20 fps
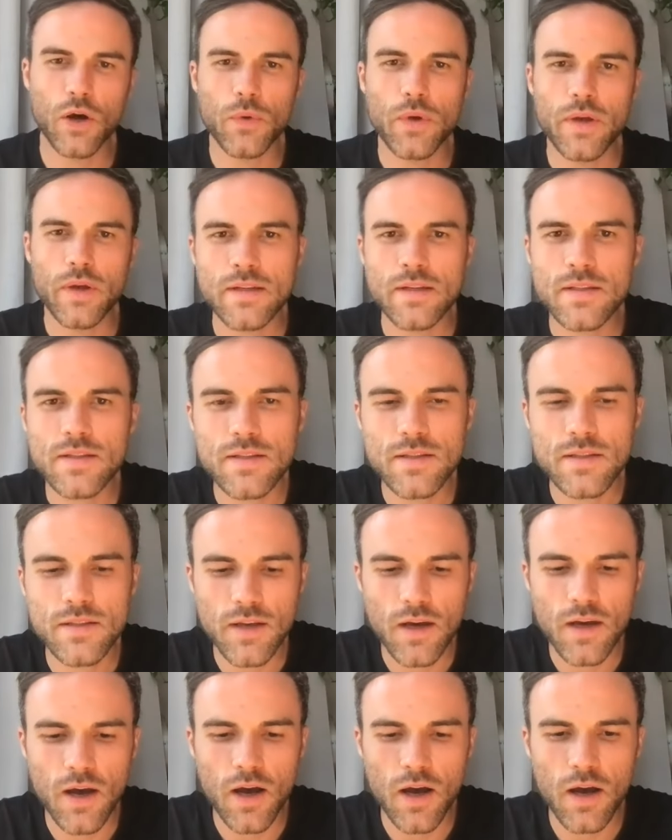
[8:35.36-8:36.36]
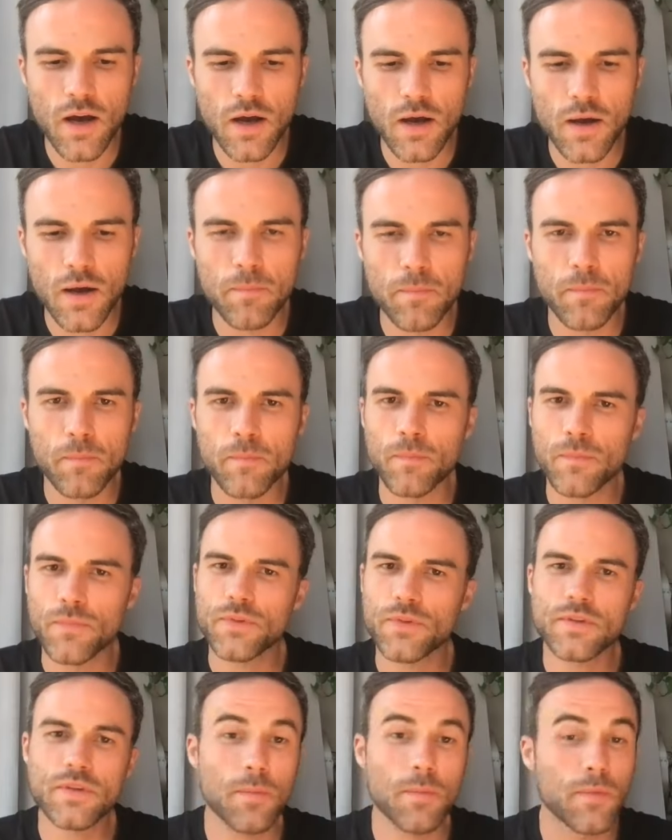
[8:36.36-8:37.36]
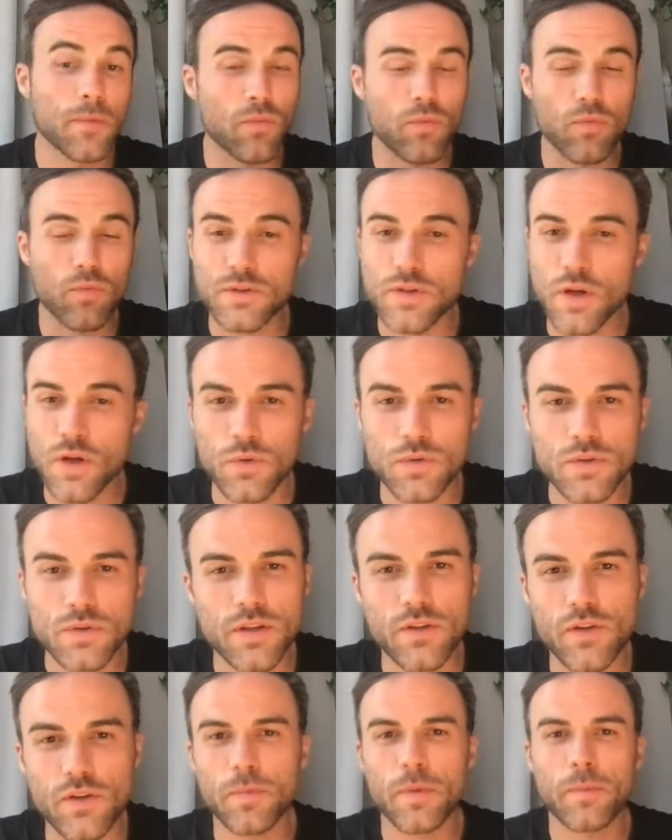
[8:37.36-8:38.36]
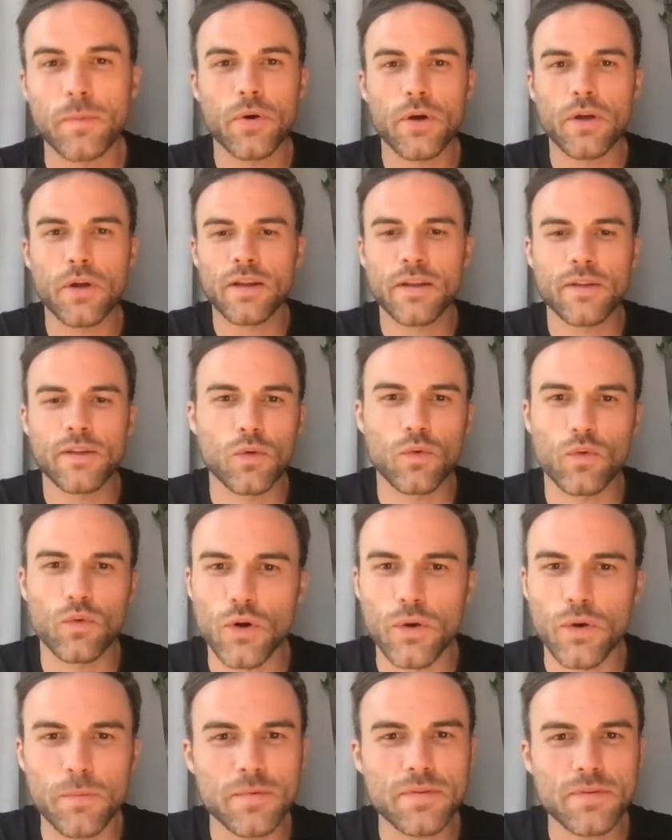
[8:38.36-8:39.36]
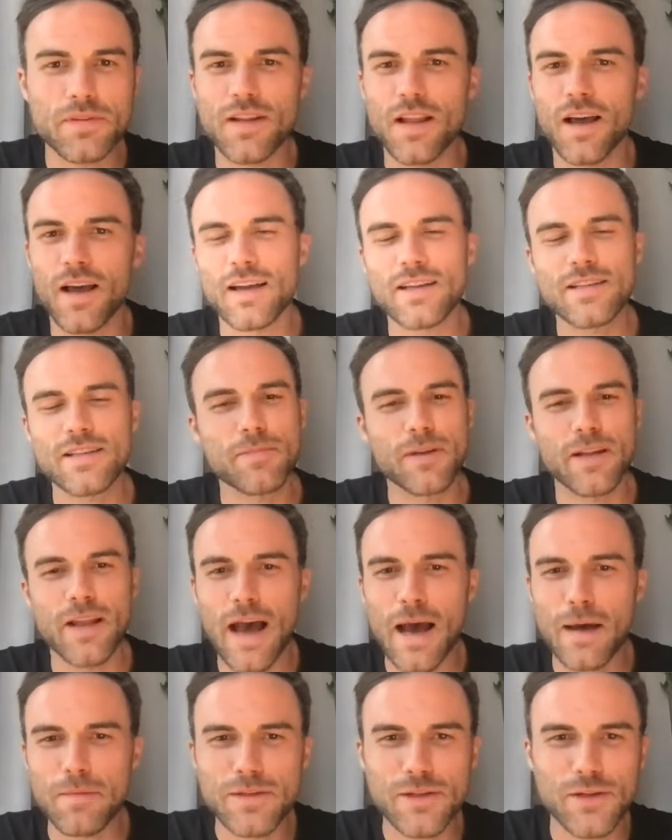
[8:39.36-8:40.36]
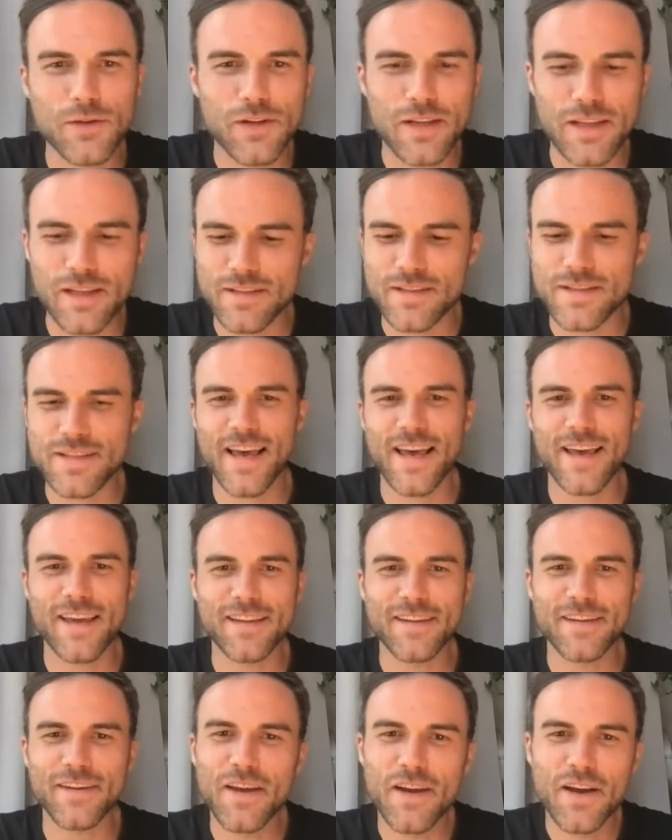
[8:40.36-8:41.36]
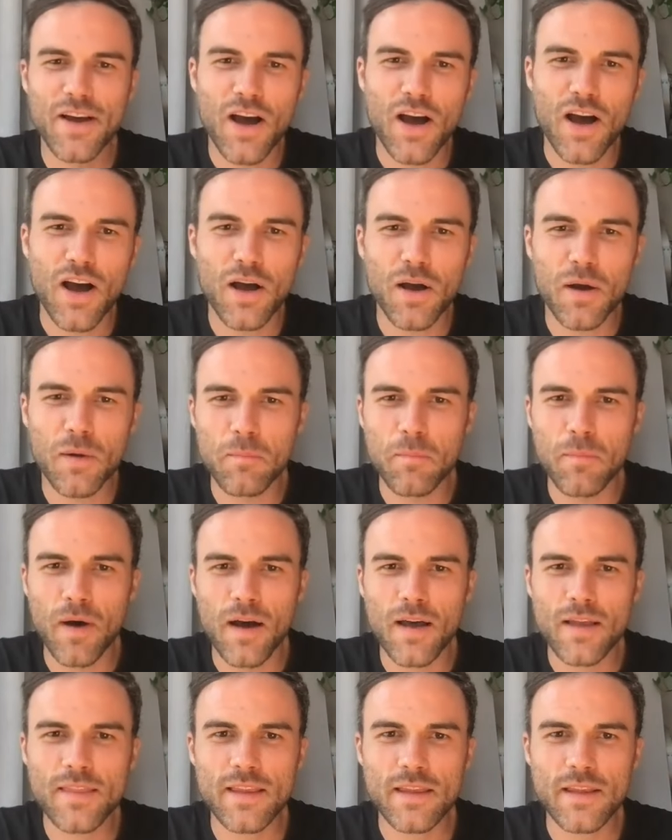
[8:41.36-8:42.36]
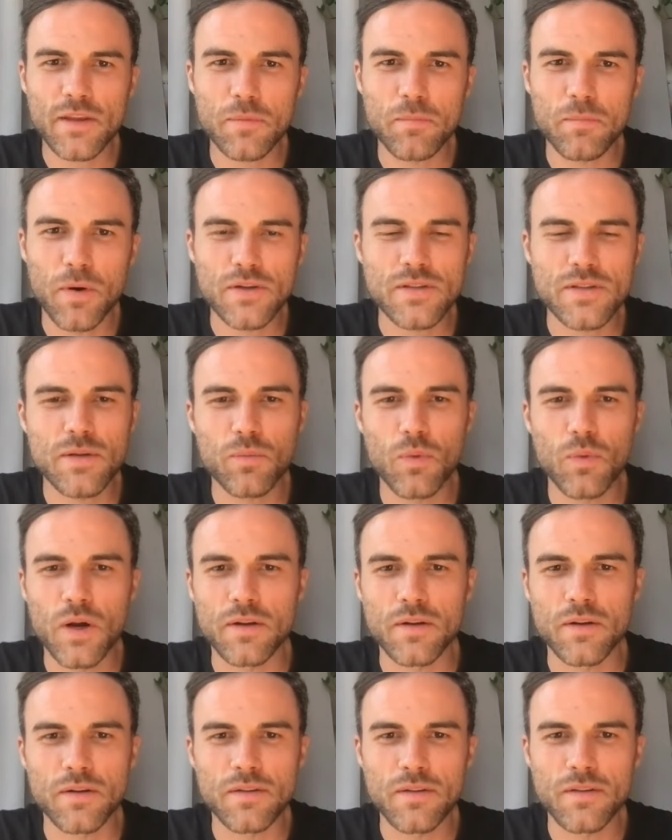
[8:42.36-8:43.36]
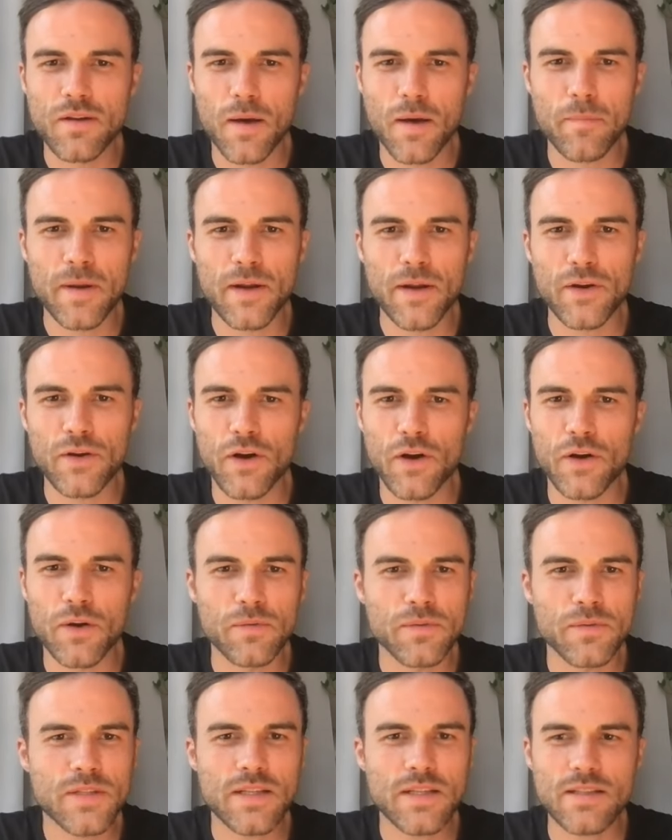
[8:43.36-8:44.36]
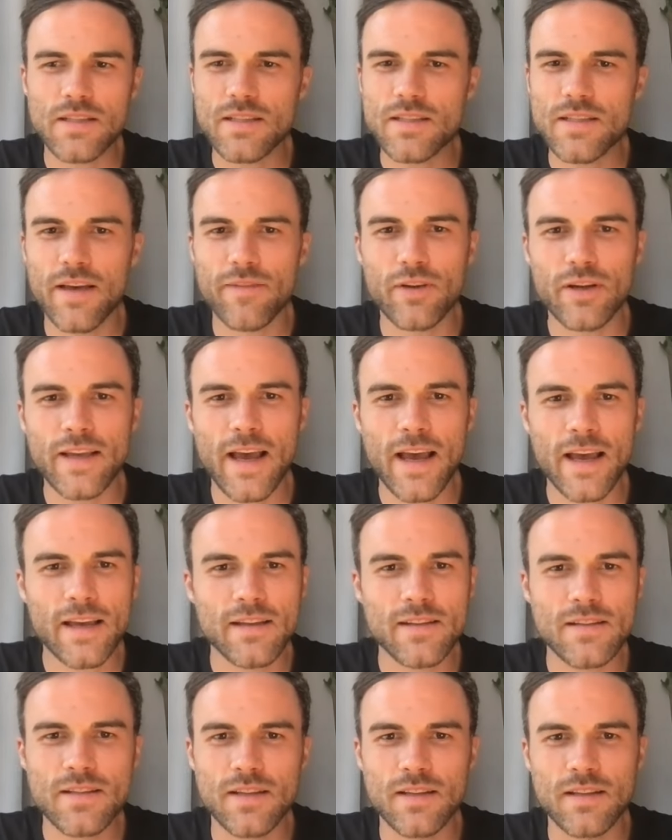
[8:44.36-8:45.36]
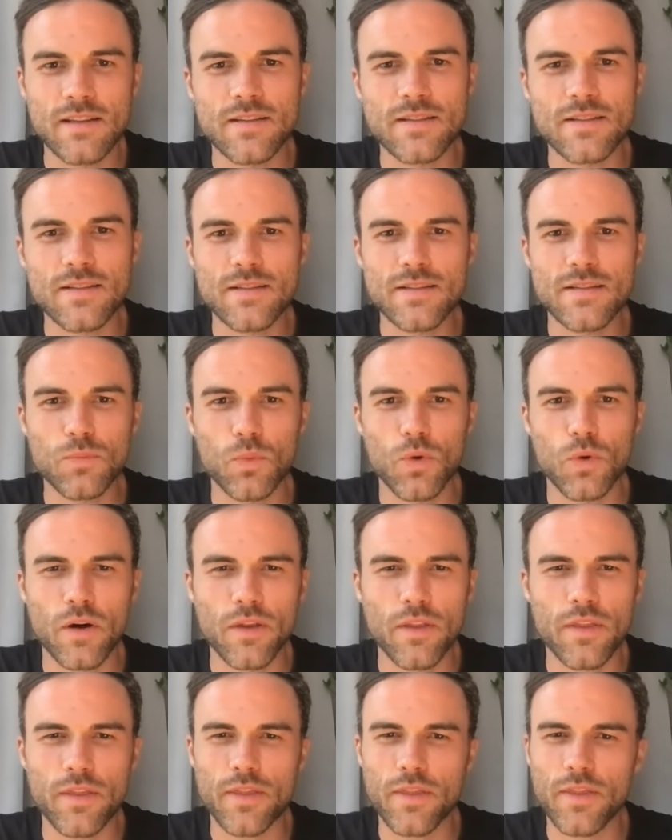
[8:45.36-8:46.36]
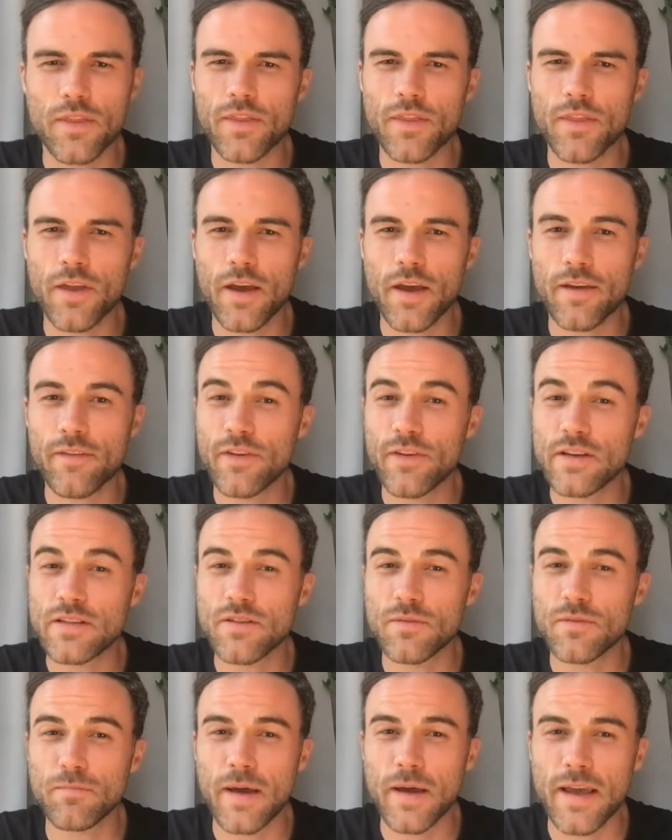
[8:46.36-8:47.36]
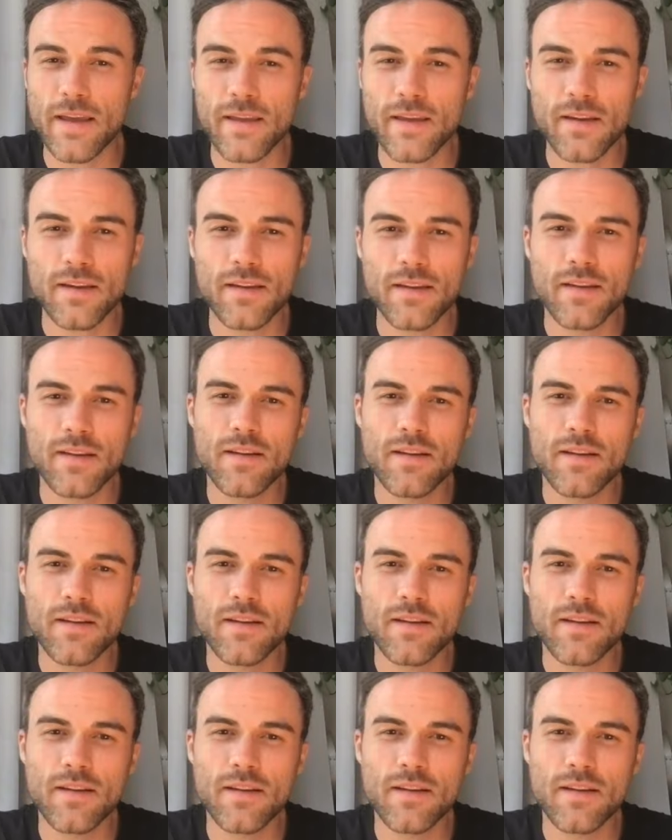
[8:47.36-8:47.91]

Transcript: noticed some of the results that you've been putting in the groups. Like it's been absolutely insane. I think you posted one a minute ago, 67K since what, 31st of May?